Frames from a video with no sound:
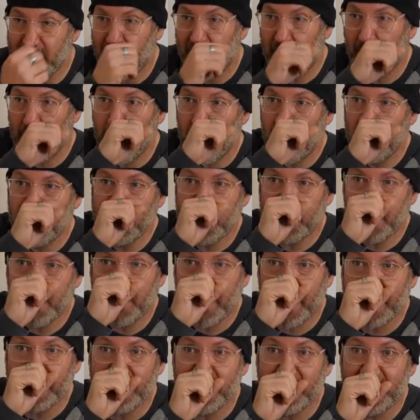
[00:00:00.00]
I remember some
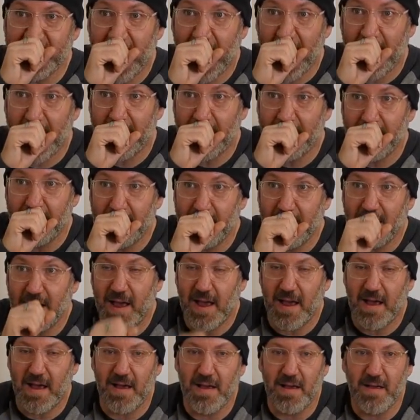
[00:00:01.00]
buses had,
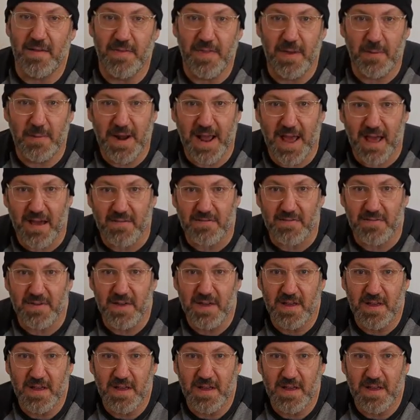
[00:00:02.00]
uh, they would have